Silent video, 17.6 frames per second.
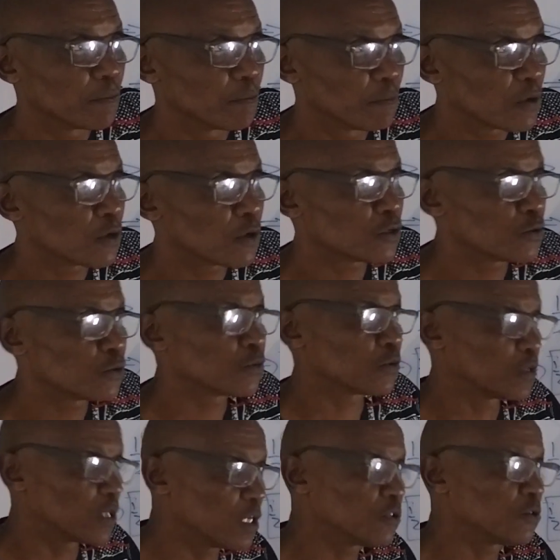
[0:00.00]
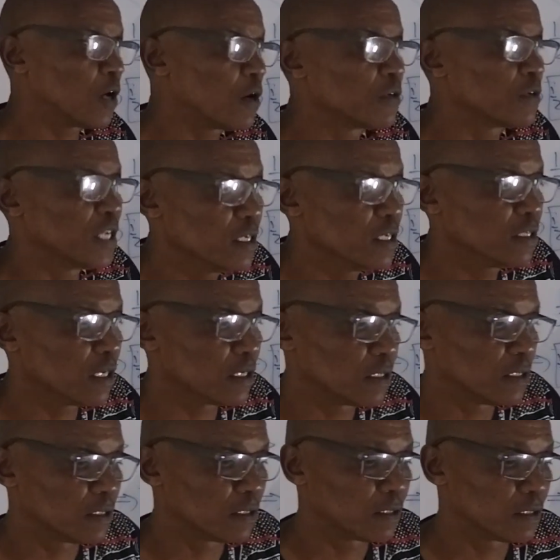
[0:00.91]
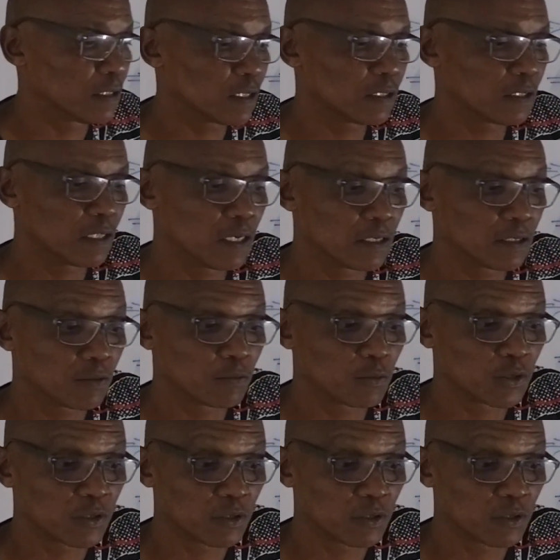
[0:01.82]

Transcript: because that's how nature does things.